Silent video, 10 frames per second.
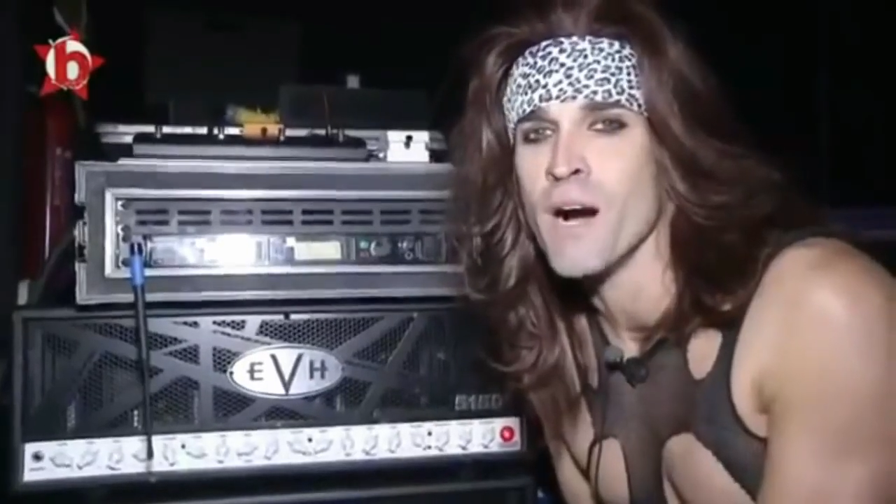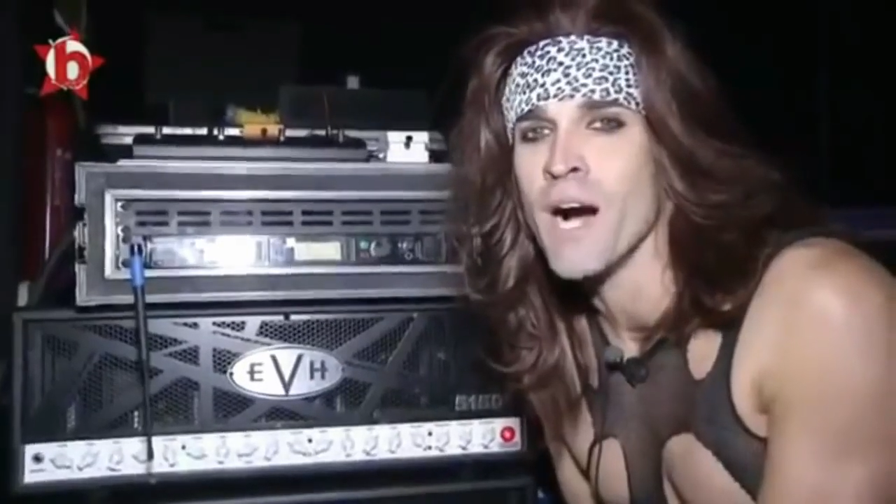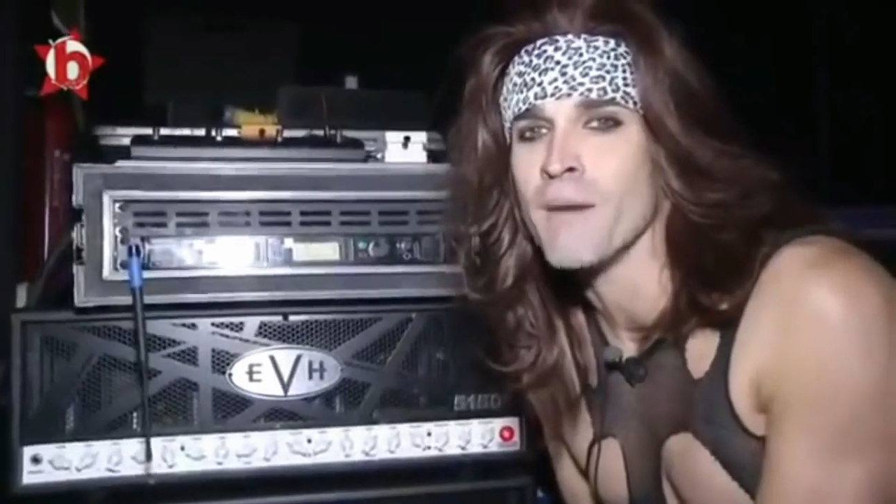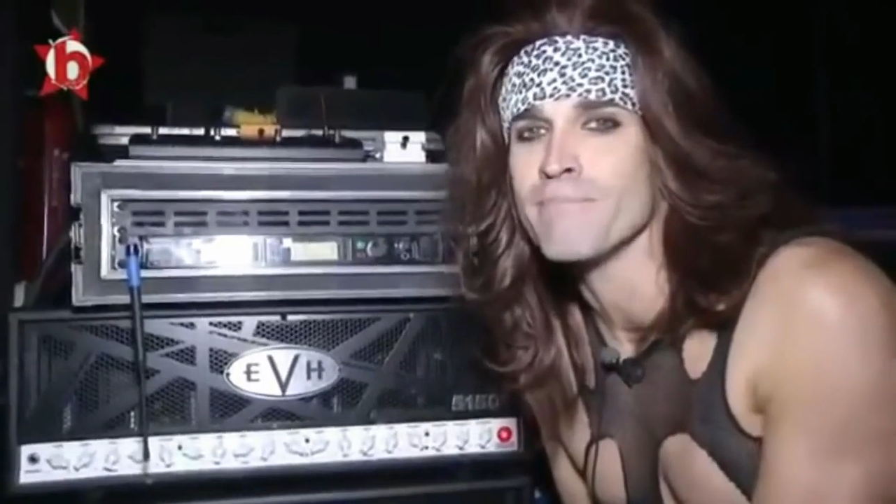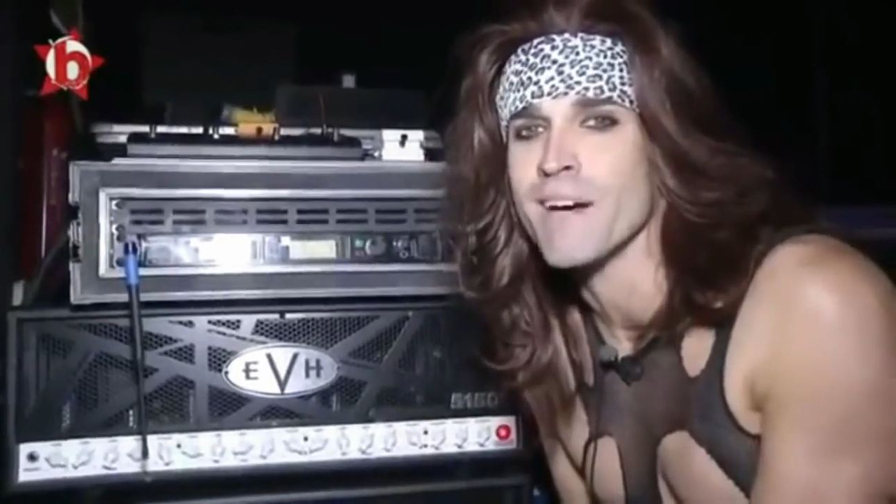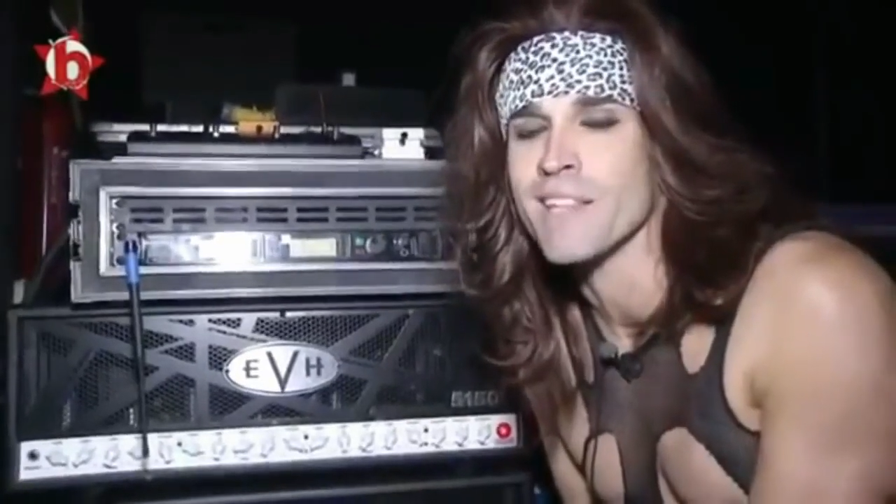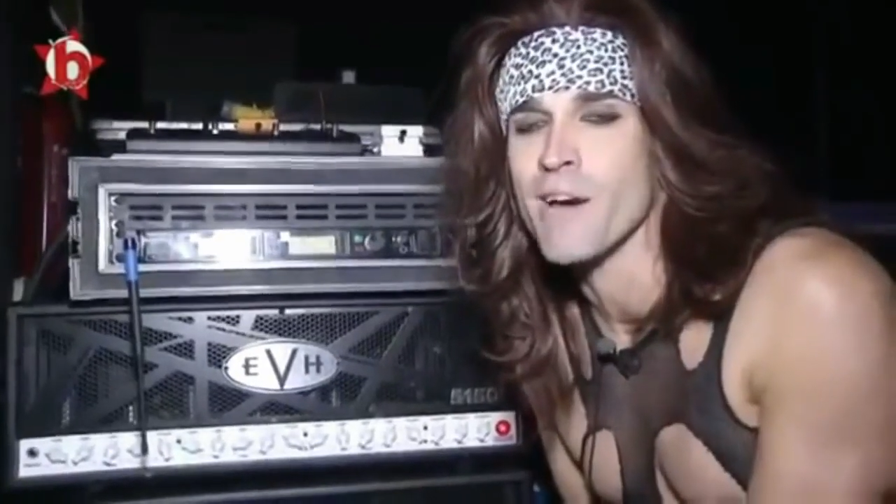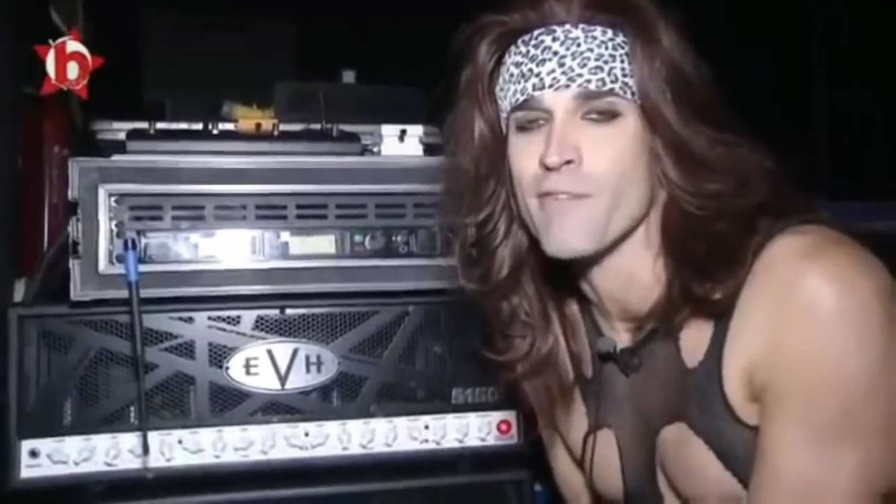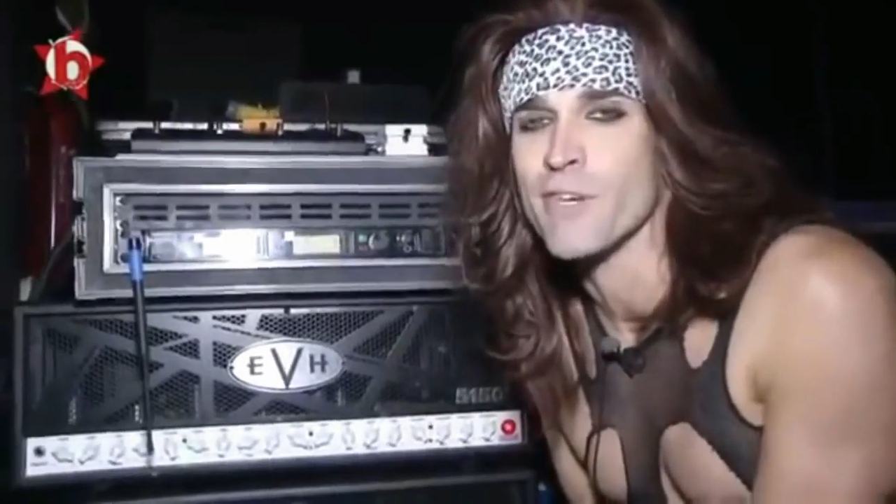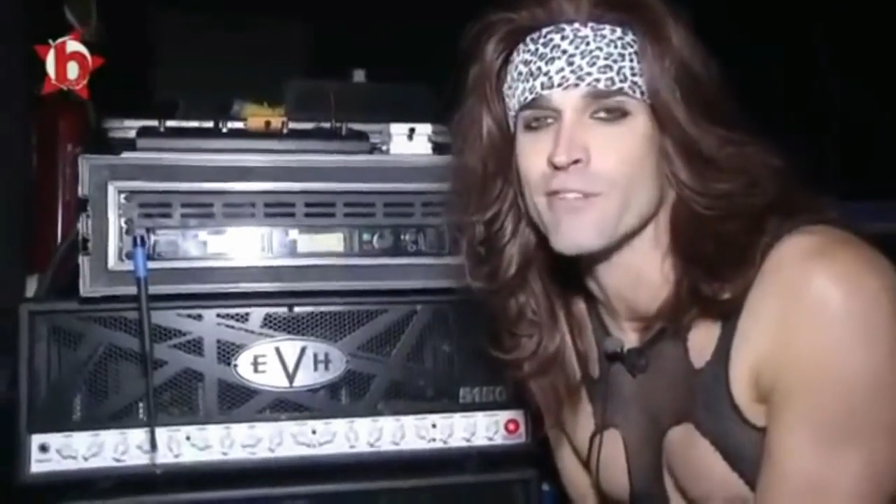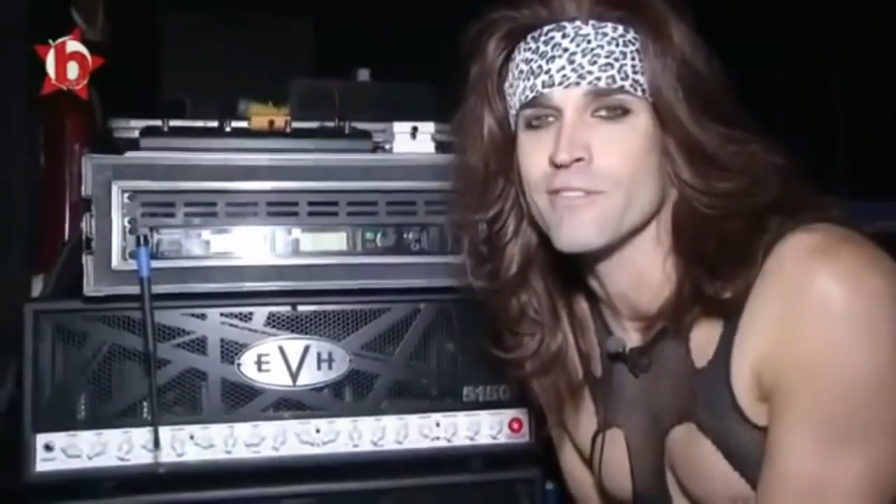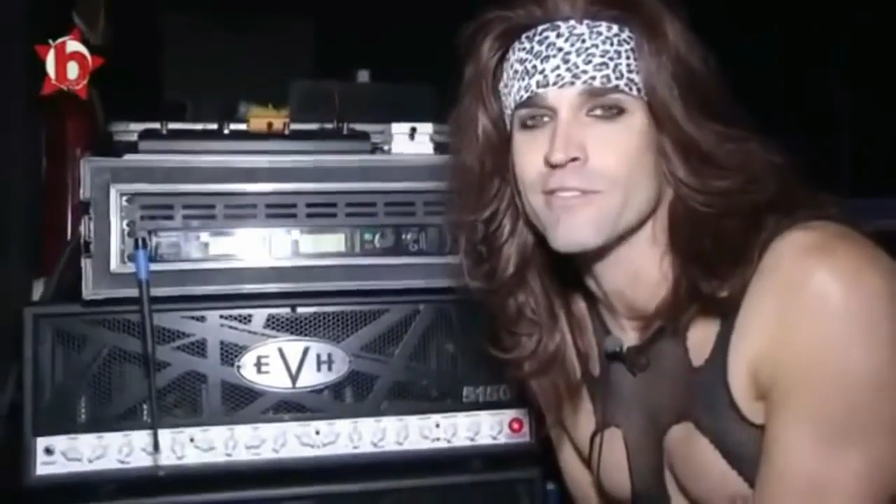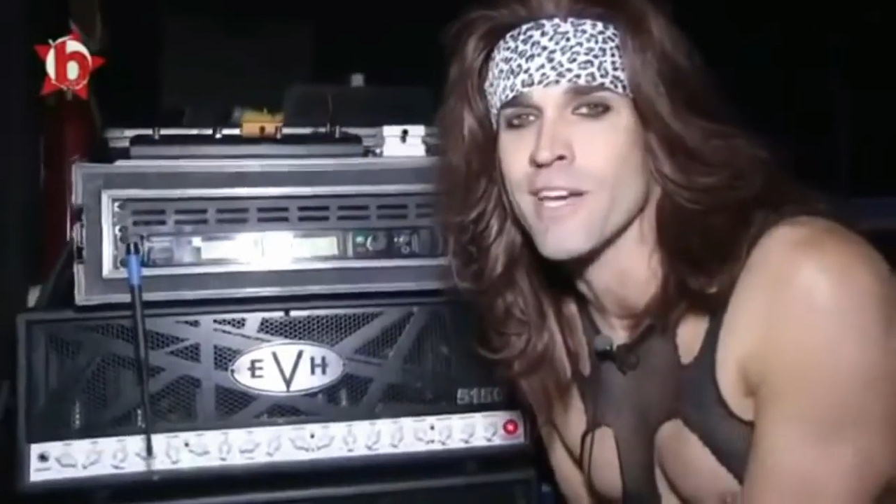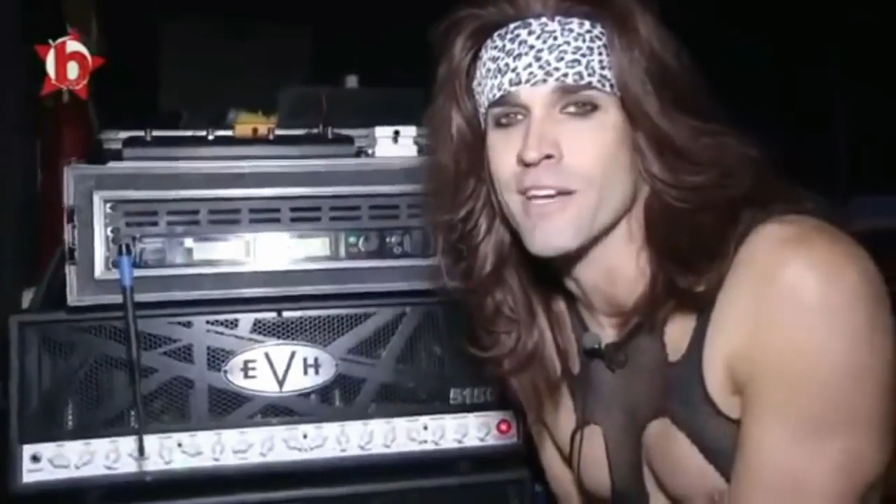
Mom. I love you.